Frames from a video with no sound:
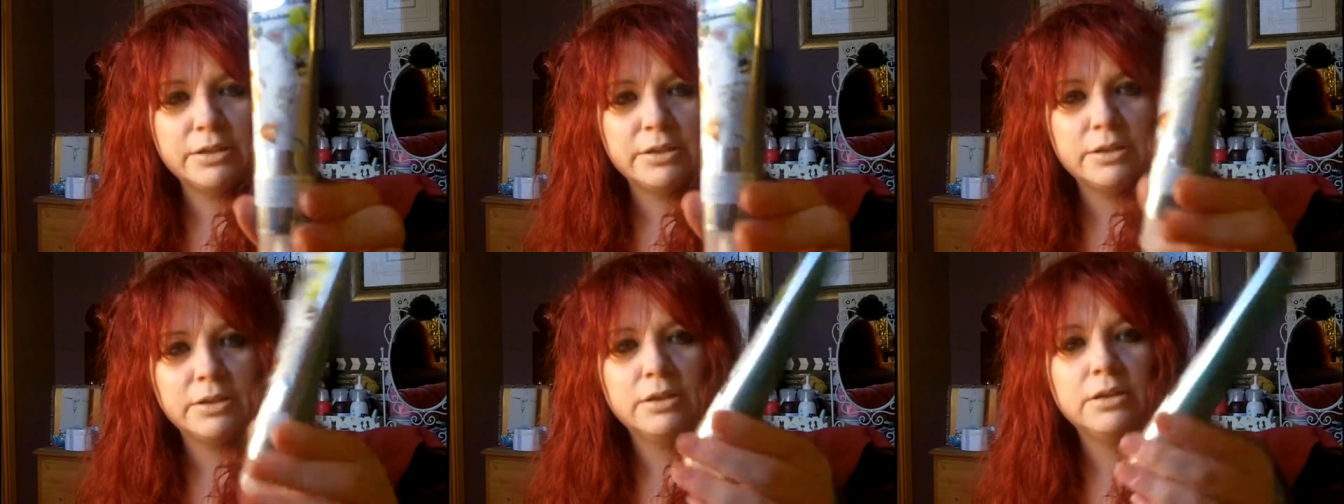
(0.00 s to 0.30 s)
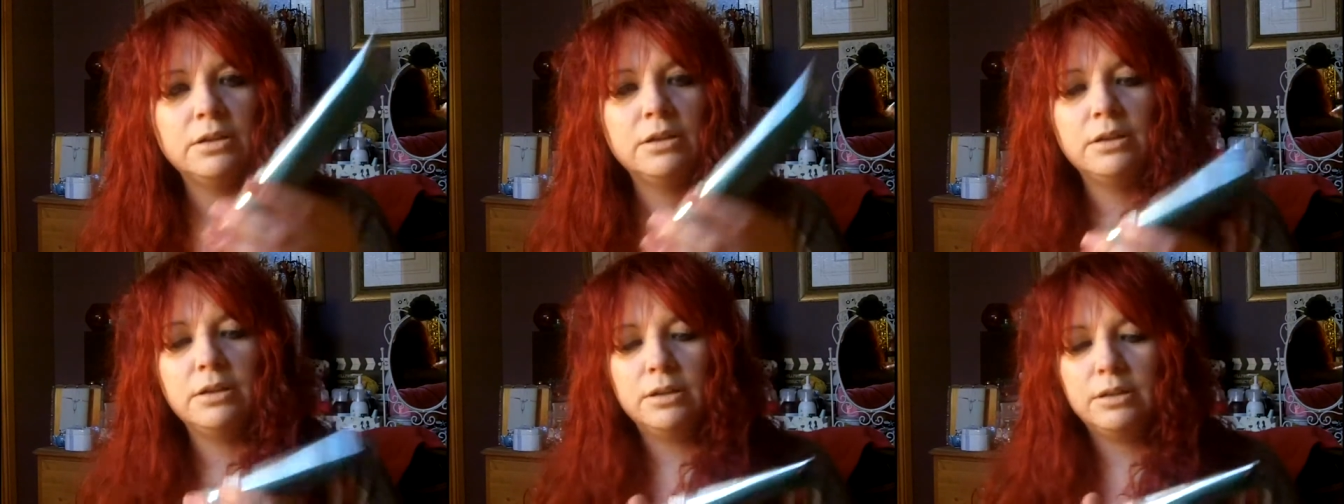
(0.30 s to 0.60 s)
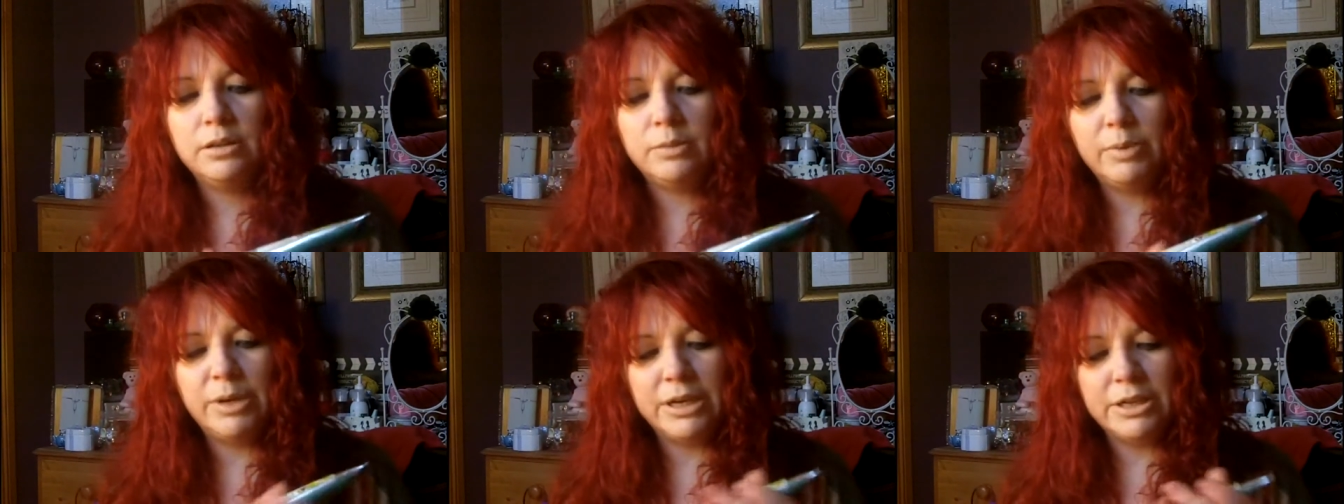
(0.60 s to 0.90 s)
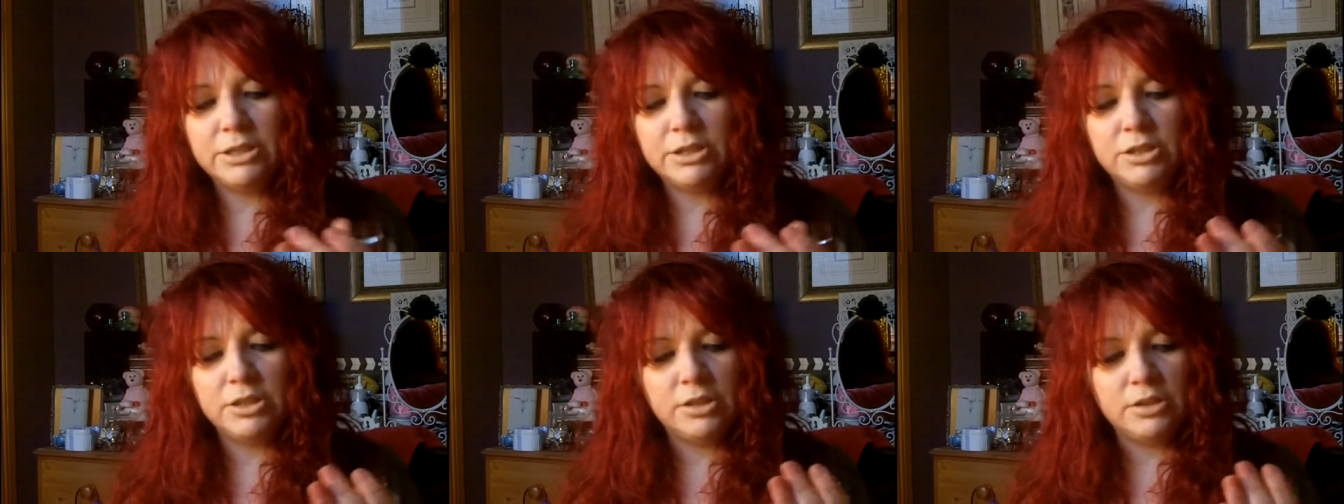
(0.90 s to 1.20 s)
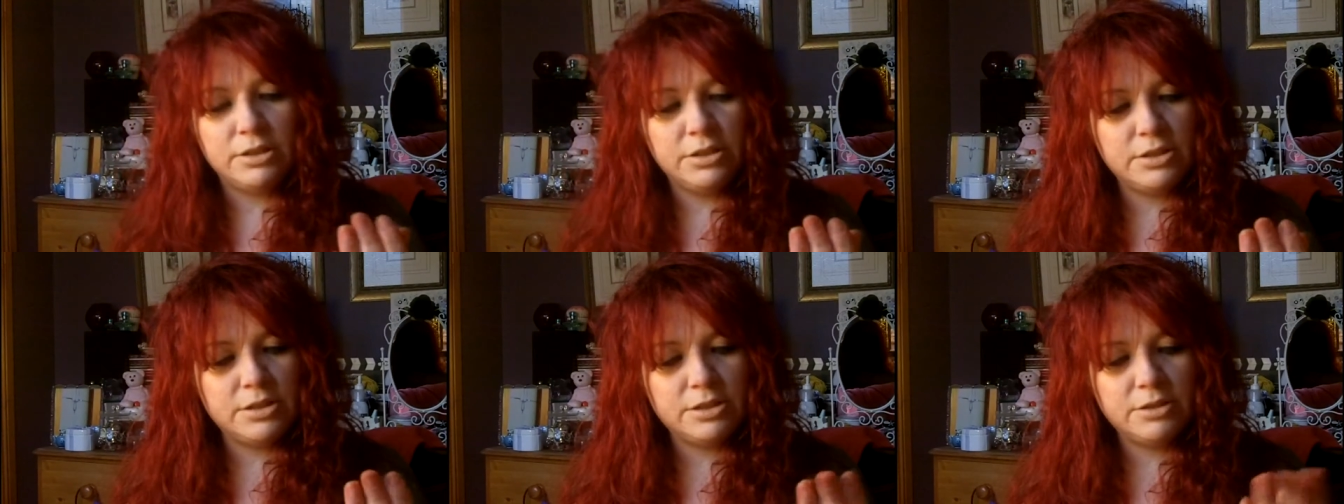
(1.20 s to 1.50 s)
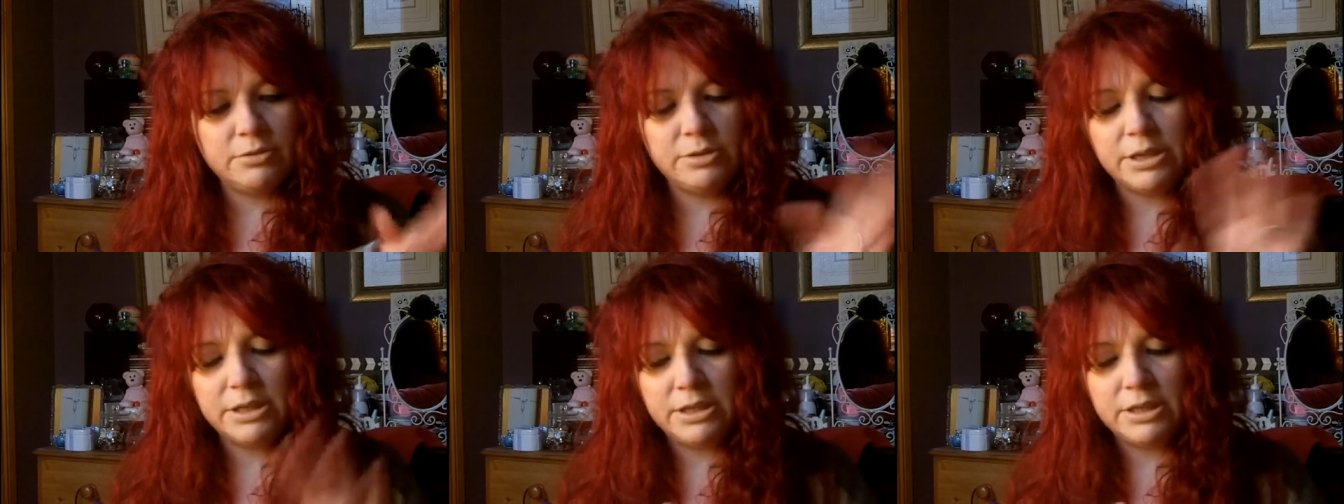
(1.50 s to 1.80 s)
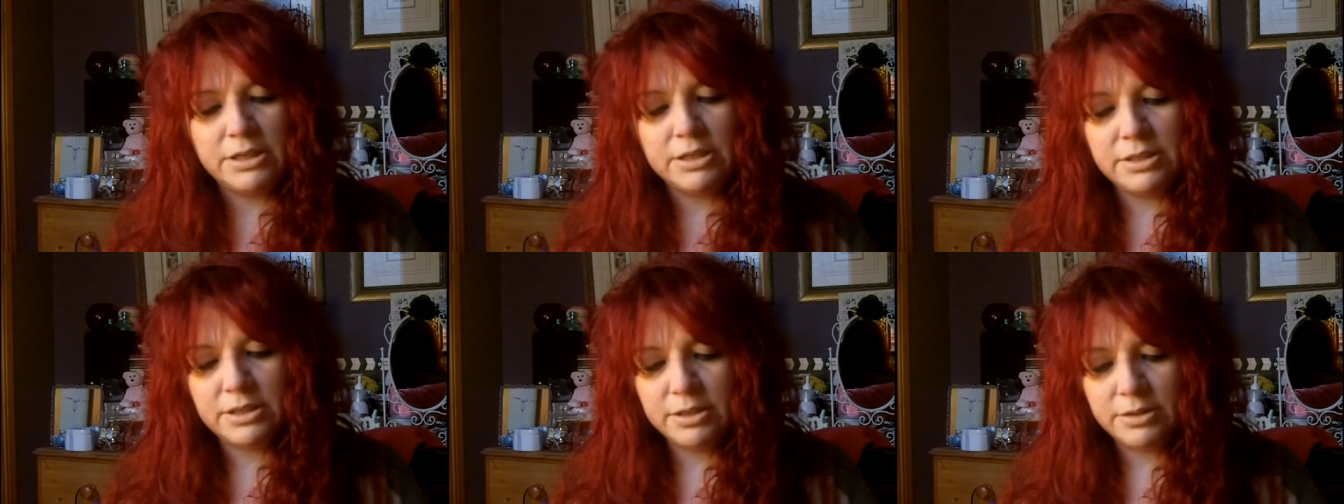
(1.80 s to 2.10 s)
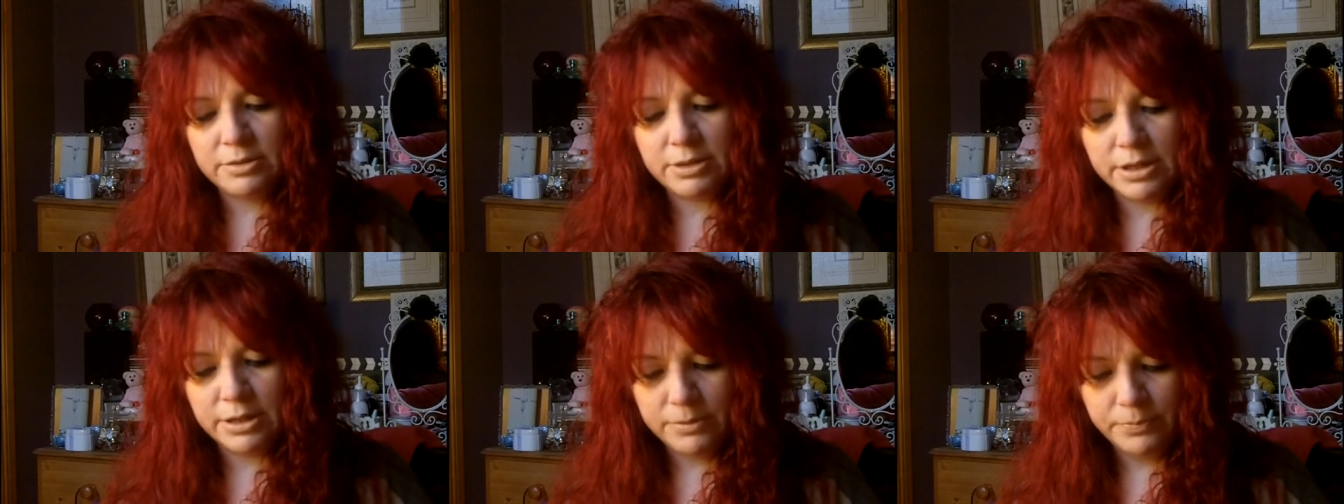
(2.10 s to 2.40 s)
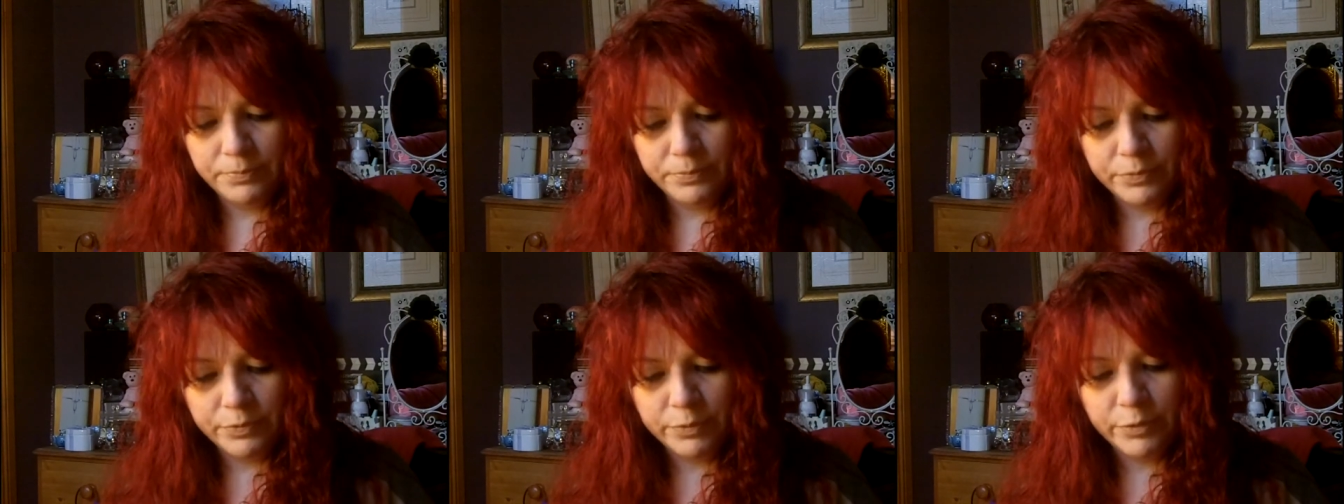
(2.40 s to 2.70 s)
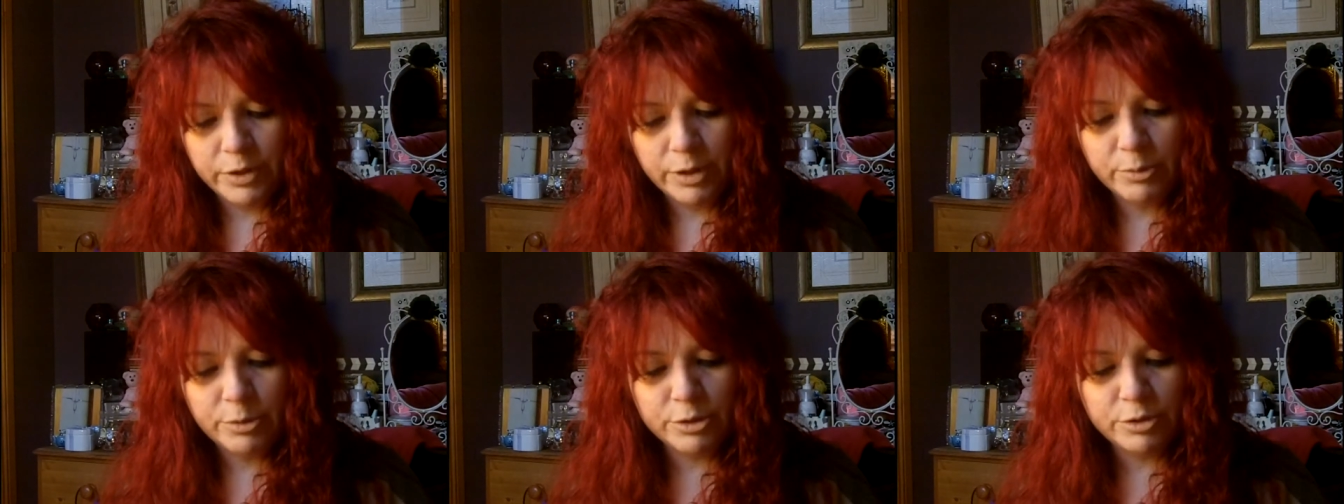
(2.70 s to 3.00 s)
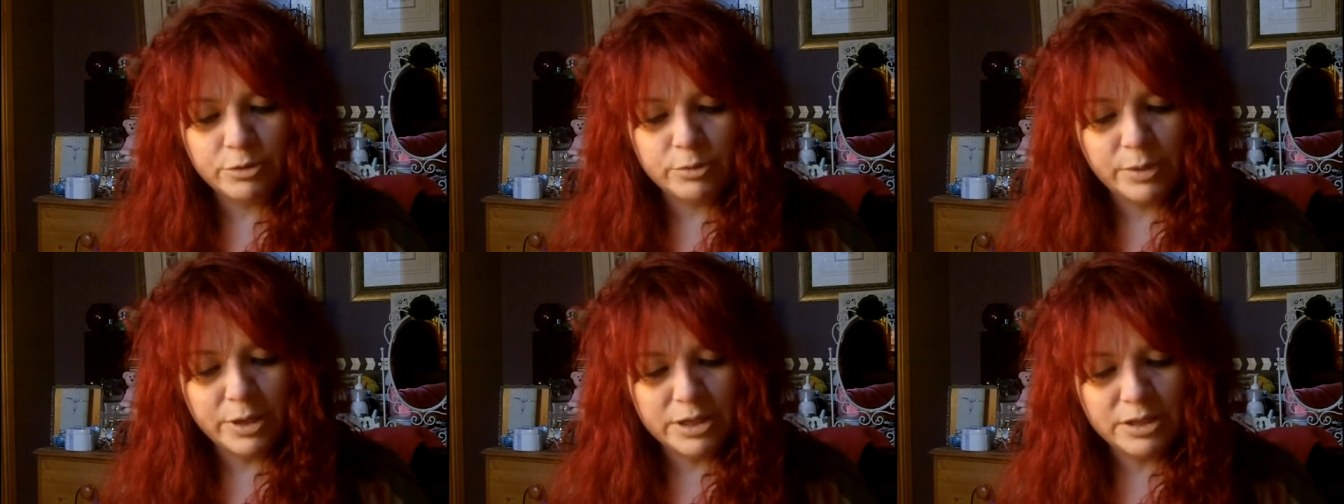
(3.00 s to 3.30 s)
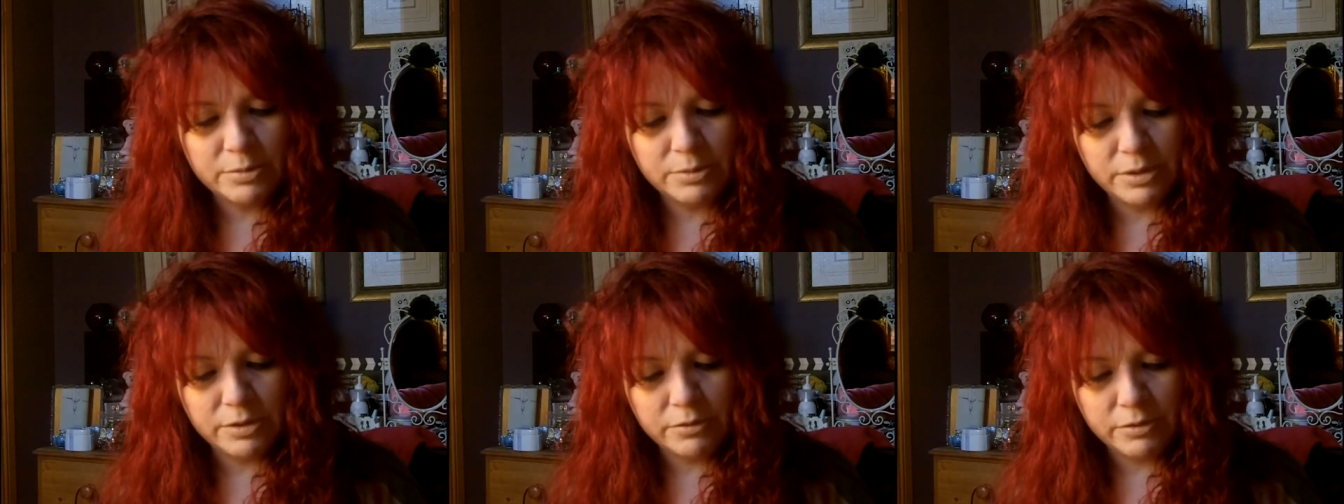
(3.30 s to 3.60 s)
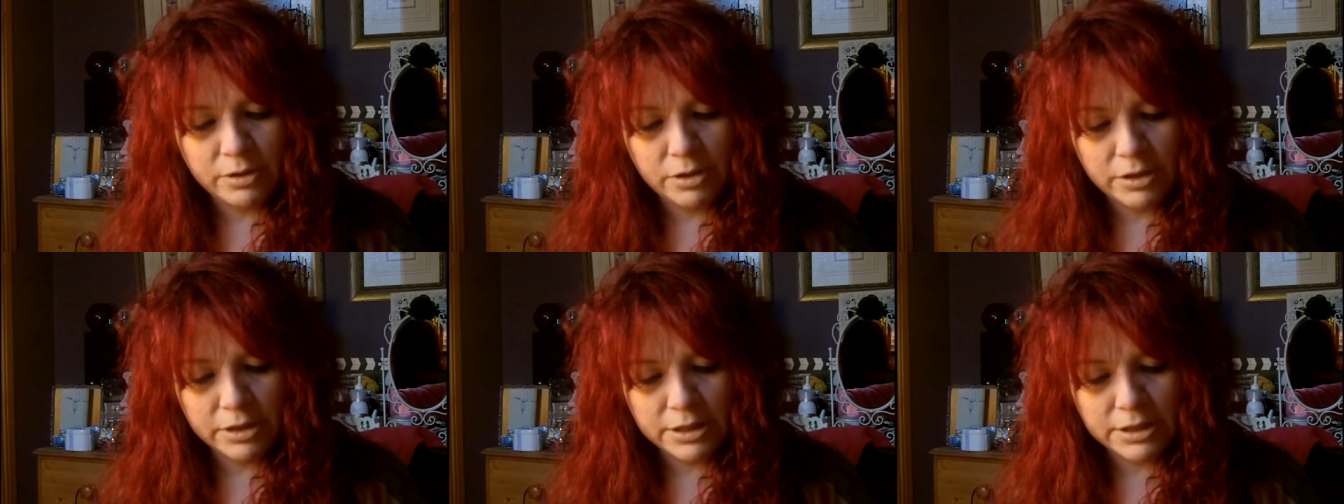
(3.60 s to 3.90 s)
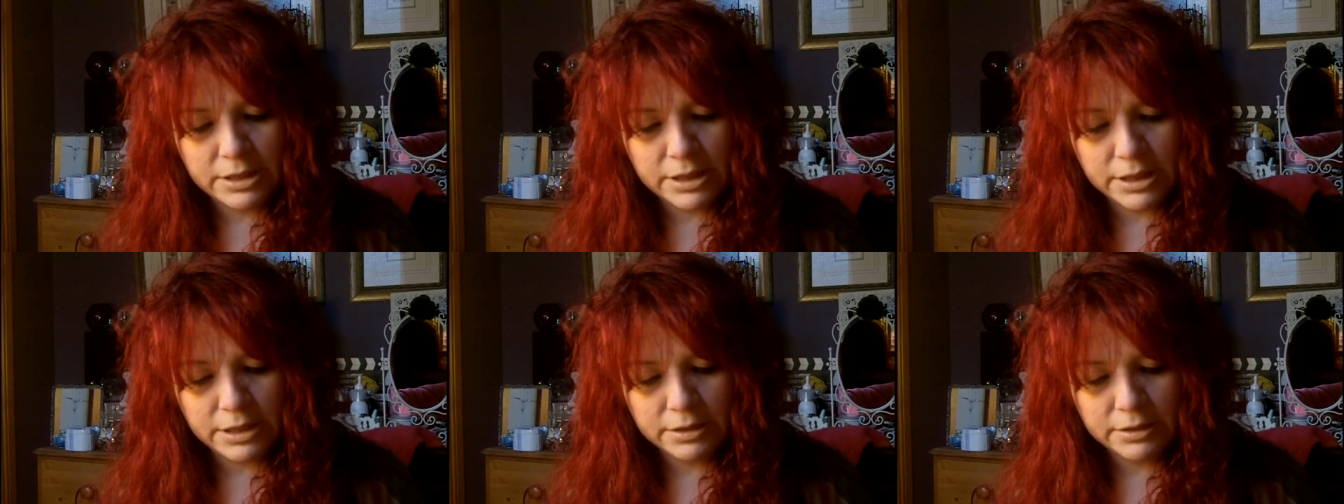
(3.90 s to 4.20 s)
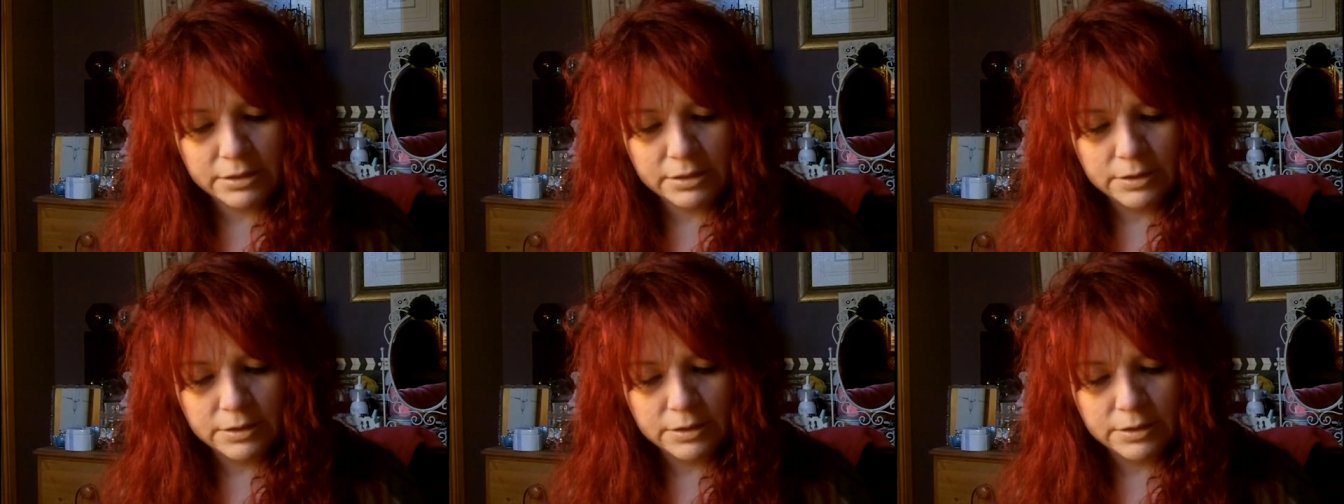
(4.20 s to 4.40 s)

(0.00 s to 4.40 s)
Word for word: The packaging on this is quite nice as well. Very much reminds me of L'Occitane,